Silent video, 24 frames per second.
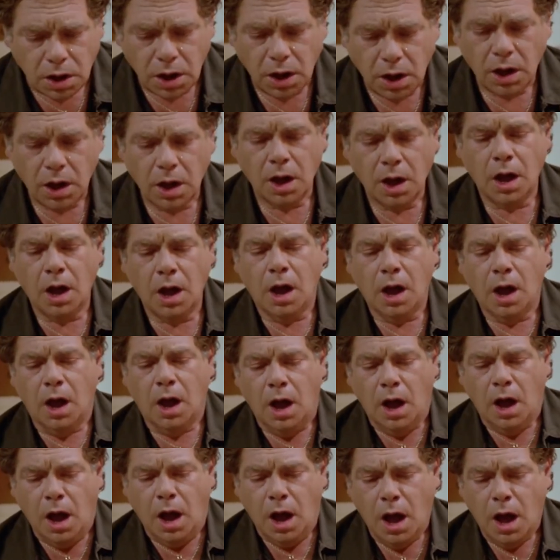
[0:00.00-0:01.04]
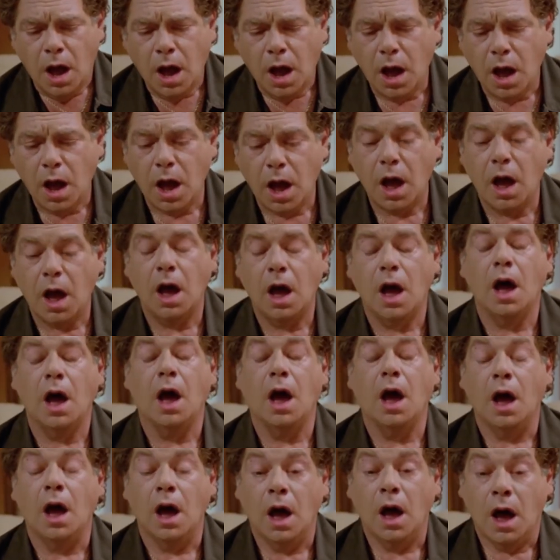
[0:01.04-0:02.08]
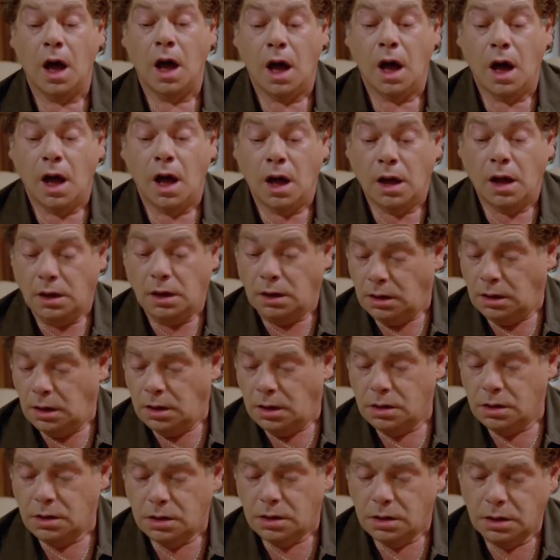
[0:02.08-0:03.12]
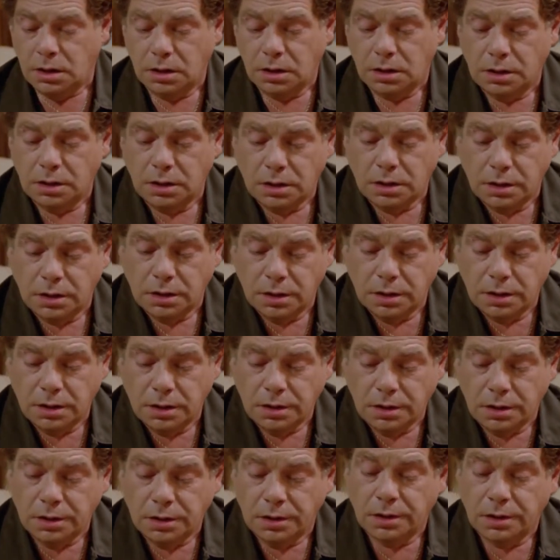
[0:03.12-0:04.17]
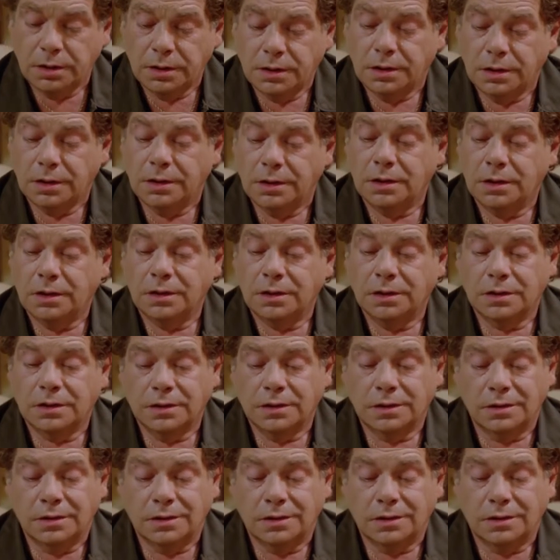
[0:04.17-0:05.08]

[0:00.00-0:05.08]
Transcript: (no one is talking)